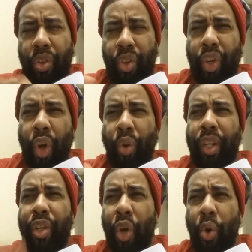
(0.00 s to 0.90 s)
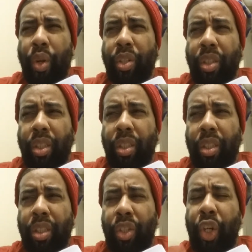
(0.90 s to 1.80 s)
can
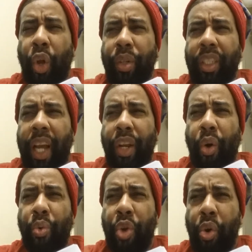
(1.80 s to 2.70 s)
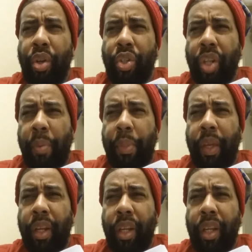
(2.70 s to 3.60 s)
only say I don't notice
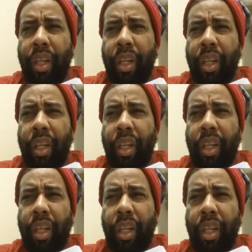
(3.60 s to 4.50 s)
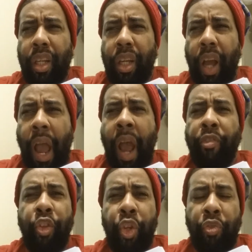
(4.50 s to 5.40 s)
something
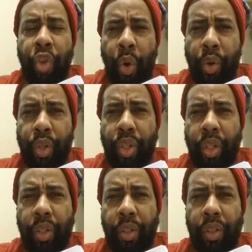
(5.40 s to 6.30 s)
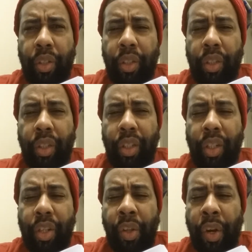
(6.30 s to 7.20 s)
after you've noticed it.
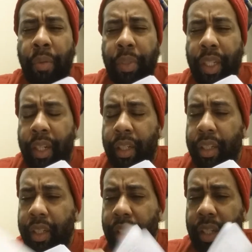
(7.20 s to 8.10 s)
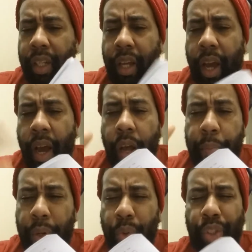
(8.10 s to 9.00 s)
You know what I'm saying?
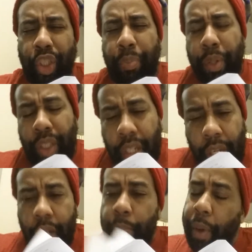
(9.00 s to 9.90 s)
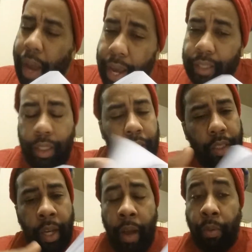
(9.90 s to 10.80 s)
But it was this particular passage
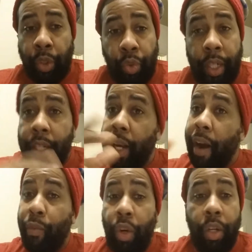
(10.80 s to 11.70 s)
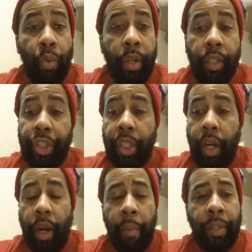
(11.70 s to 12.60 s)
that I was reading that I really wanted to
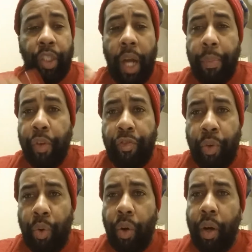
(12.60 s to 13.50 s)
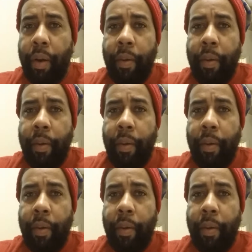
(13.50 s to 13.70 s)
share. I'm in chapter 4,